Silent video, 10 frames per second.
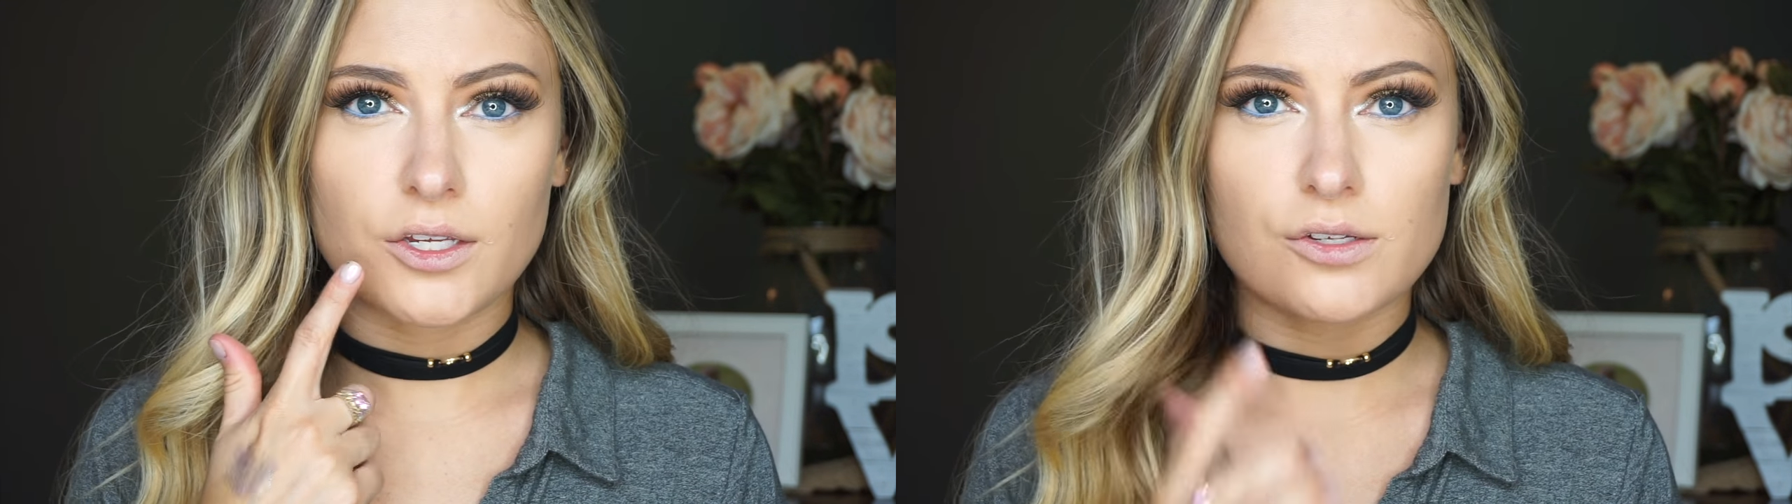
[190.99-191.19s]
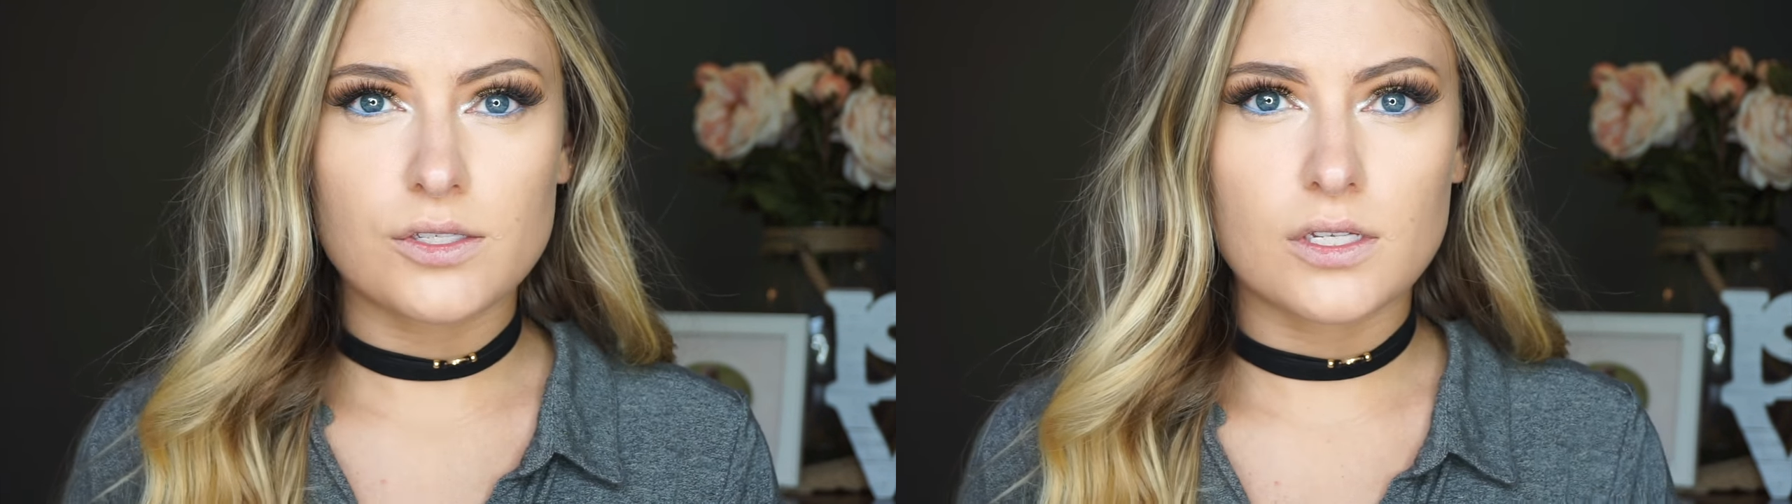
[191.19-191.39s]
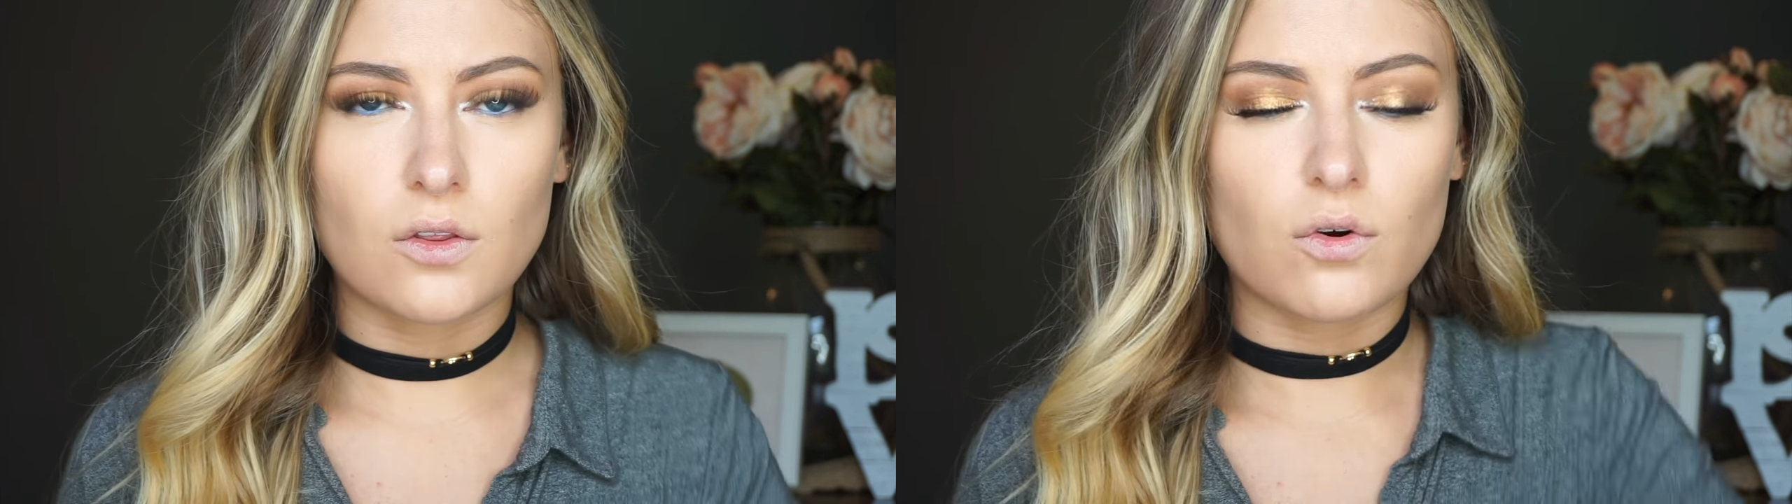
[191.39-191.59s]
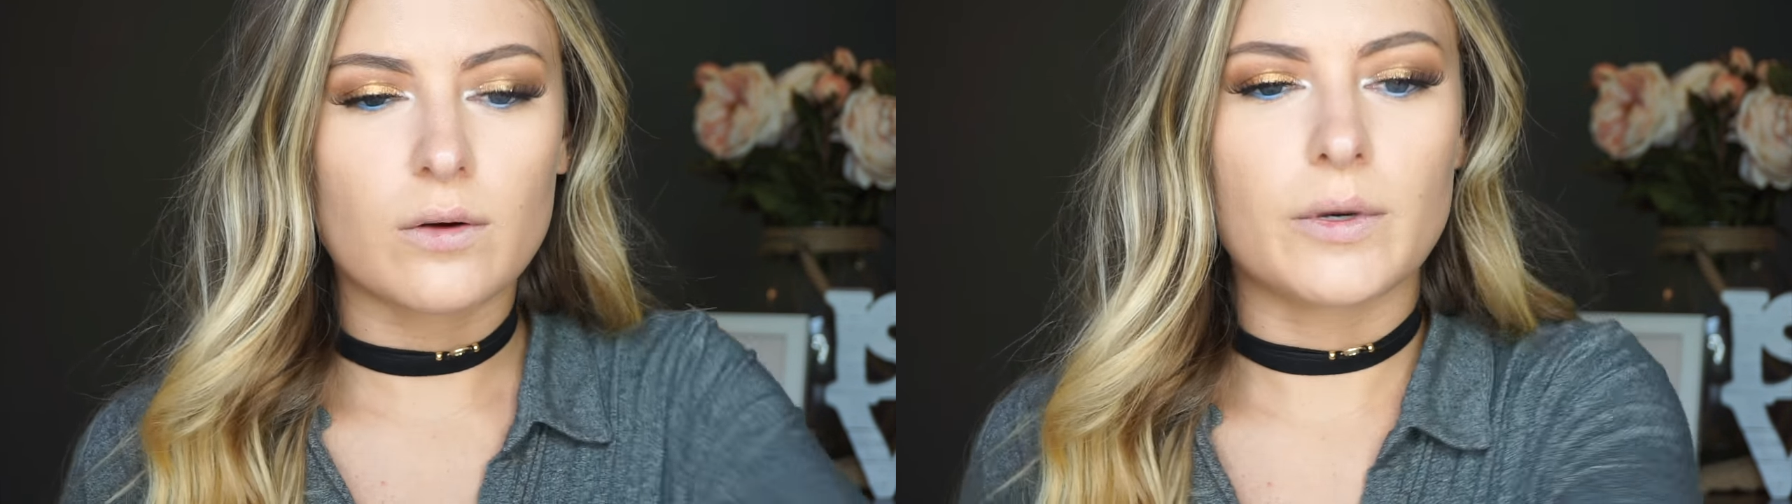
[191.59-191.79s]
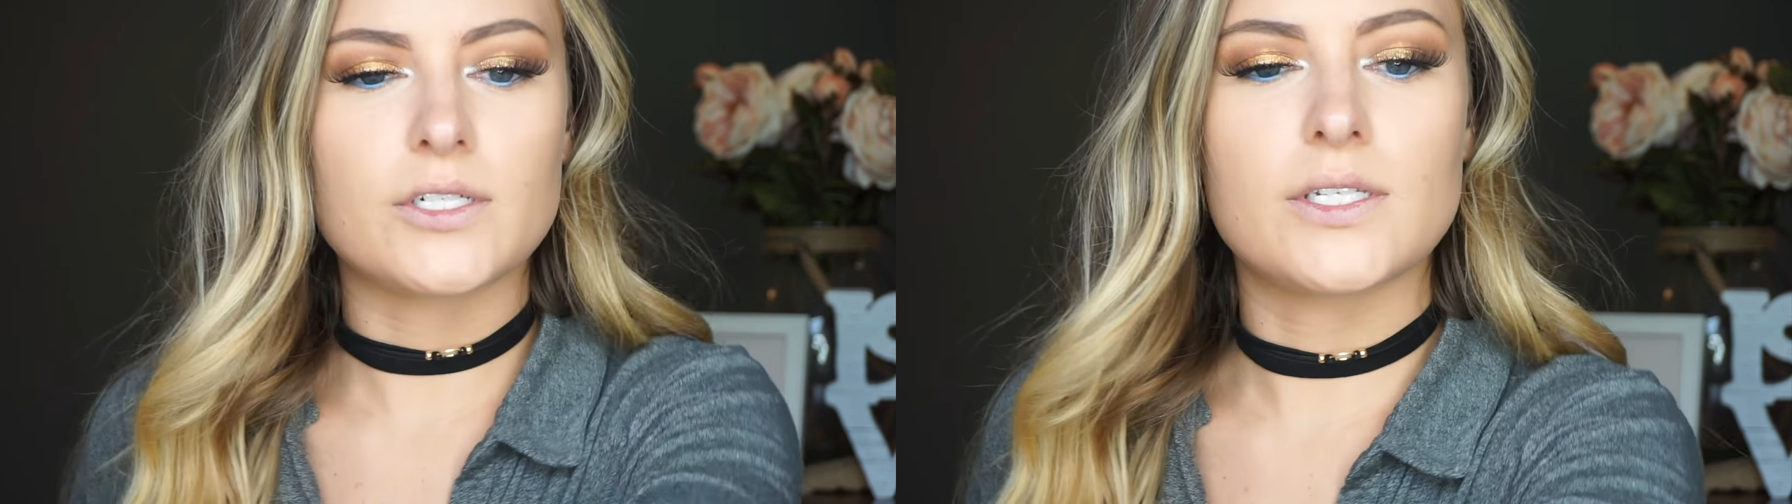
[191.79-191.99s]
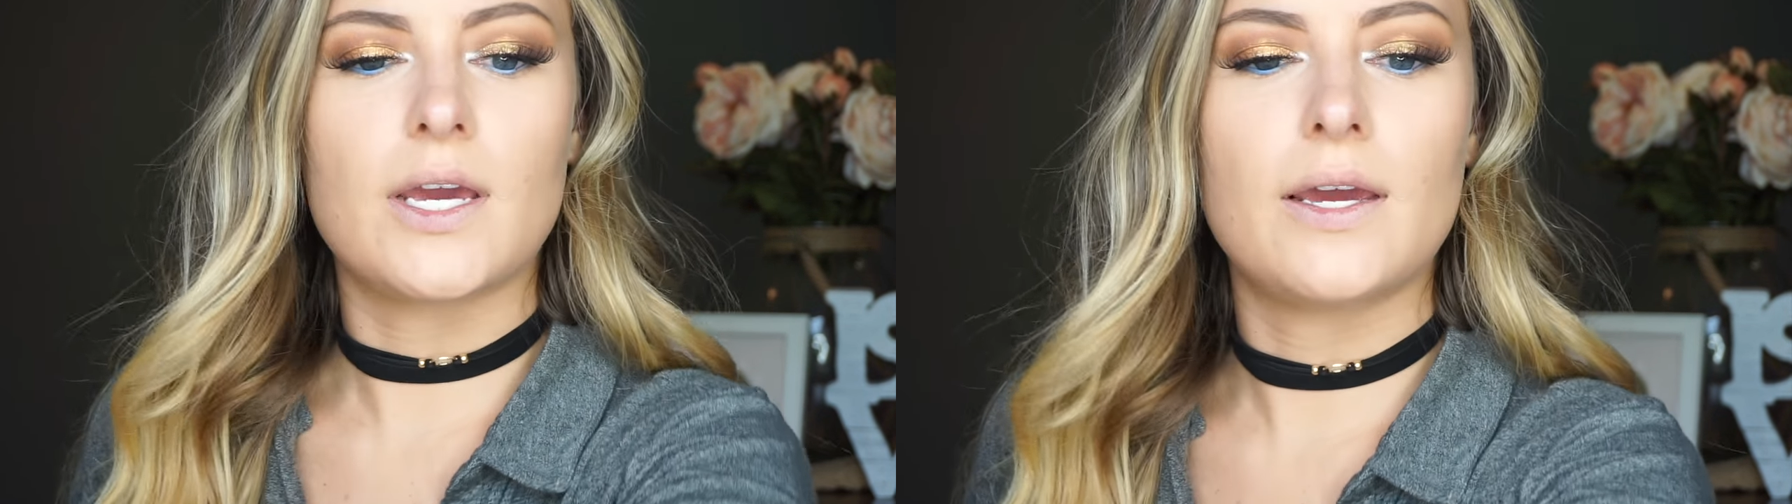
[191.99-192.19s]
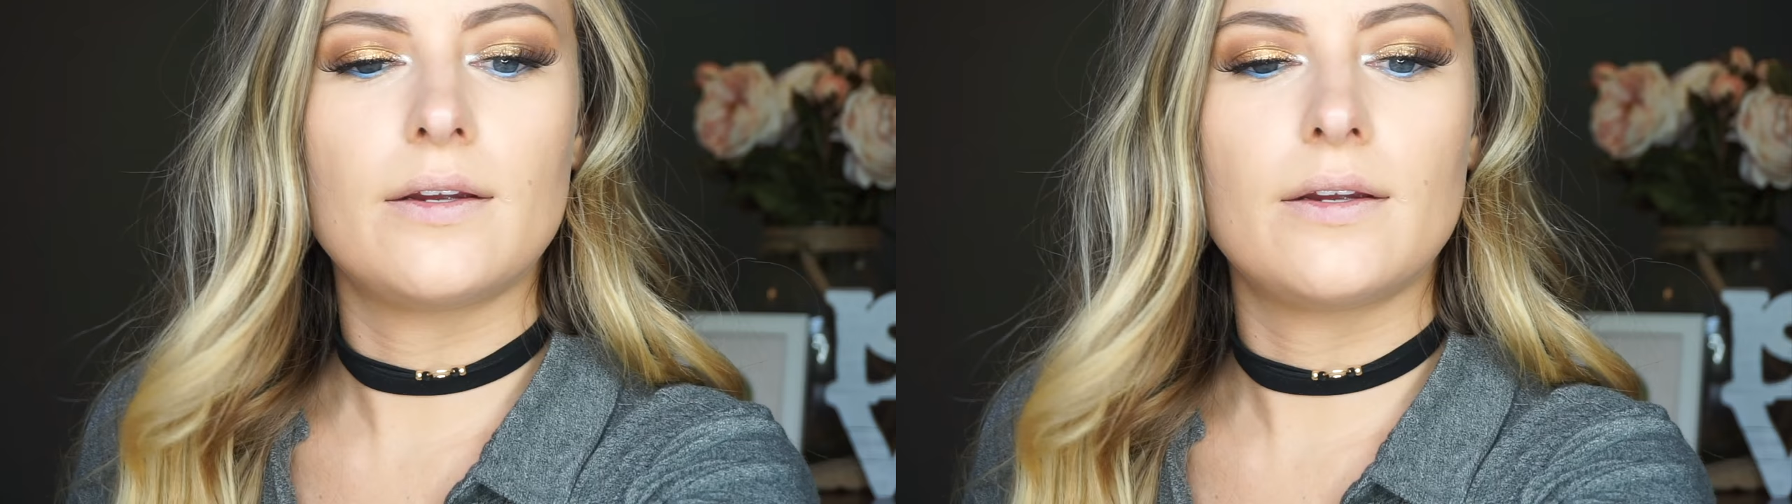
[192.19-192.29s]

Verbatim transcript: use the Laura Mercier.